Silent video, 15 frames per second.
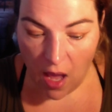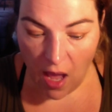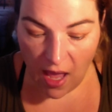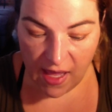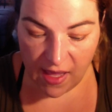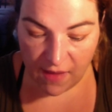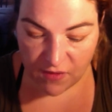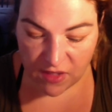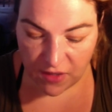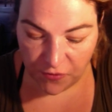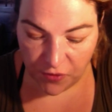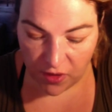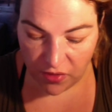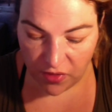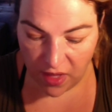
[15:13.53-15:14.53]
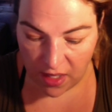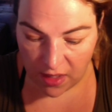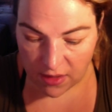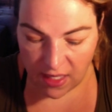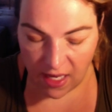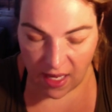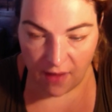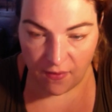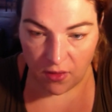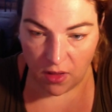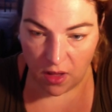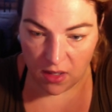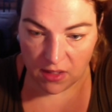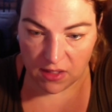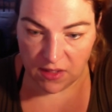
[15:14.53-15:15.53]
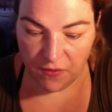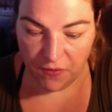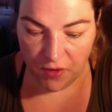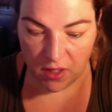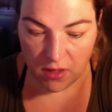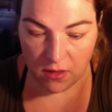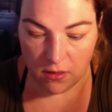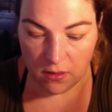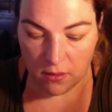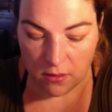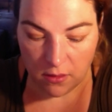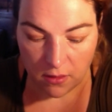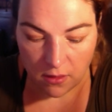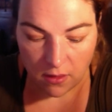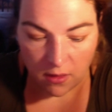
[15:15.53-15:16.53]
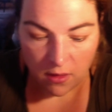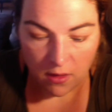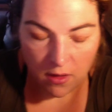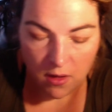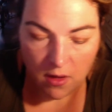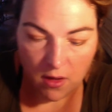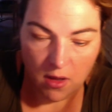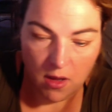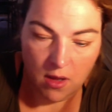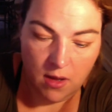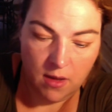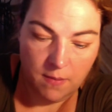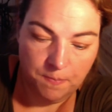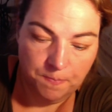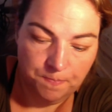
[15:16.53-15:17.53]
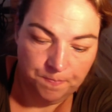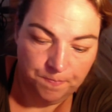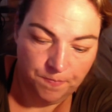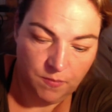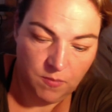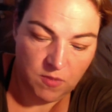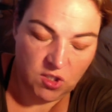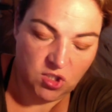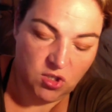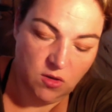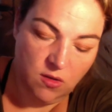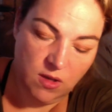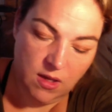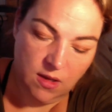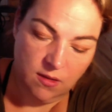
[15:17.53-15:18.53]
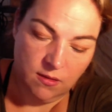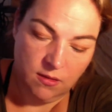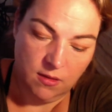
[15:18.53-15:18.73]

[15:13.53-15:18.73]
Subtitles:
I have different things. I have a lot of different, let me show you.